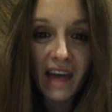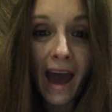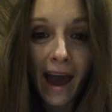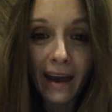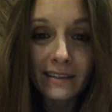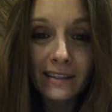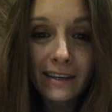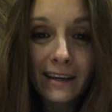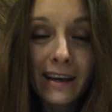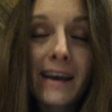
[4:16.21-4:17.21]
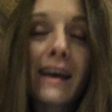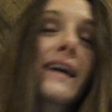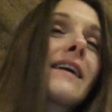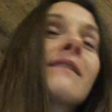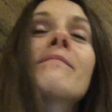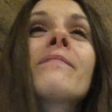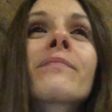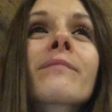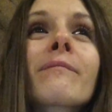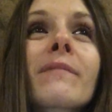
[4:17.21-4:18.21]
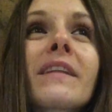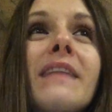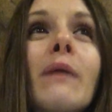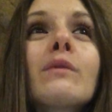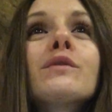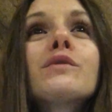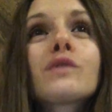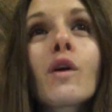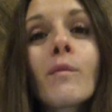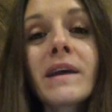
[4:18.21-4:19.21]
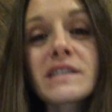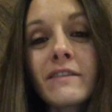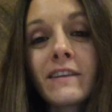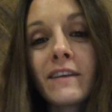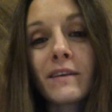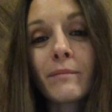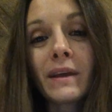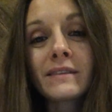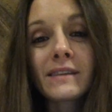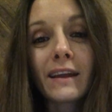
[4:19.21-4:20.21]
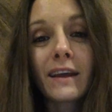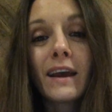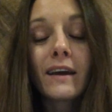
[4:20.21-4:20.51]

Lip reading: that, that will do so much, even if it means that,